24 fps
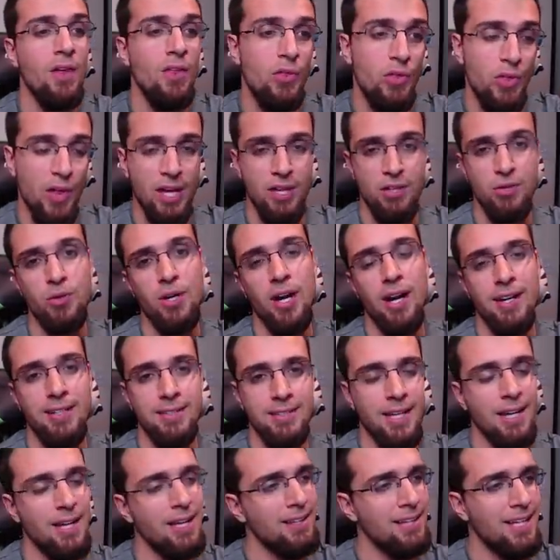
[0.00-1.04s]
Thank you
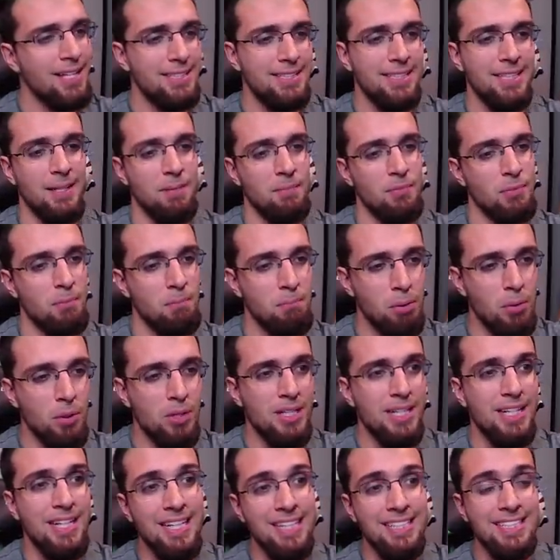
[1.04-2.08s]
guys. That's it put
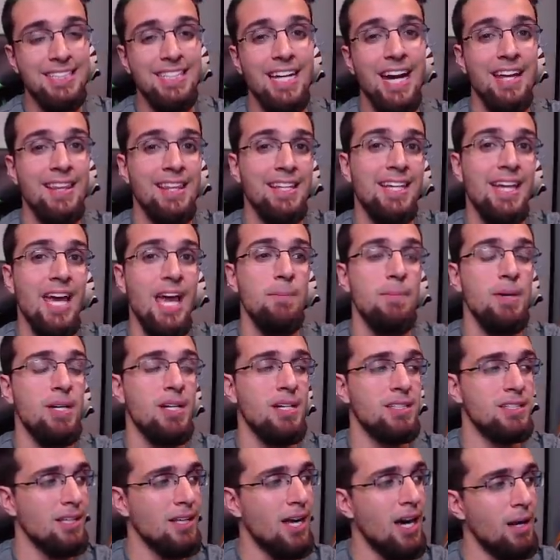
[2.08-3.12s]
it inside the game
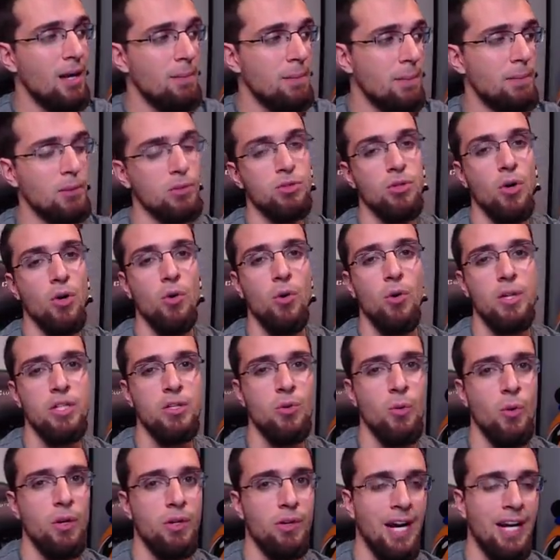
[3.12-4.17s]
because a lot of people don't go to
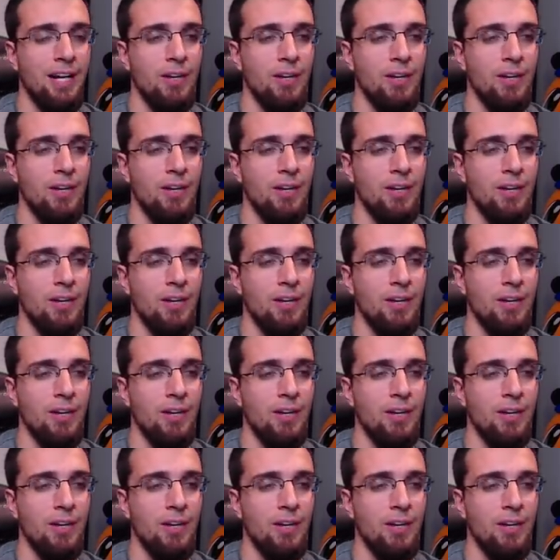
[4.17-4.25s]
Twitter.